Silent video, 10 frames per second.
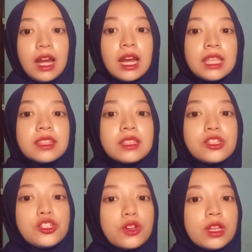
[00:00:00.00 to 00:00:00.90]
Let the
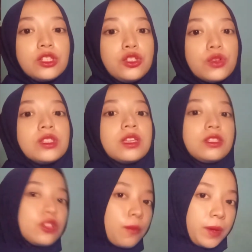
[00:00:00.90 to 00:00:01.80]
student choose a
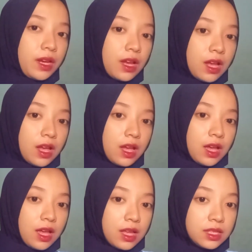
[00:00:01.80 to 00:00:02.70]
topic
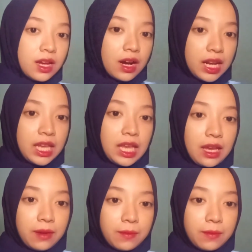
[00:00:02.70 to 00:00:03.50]
they're liking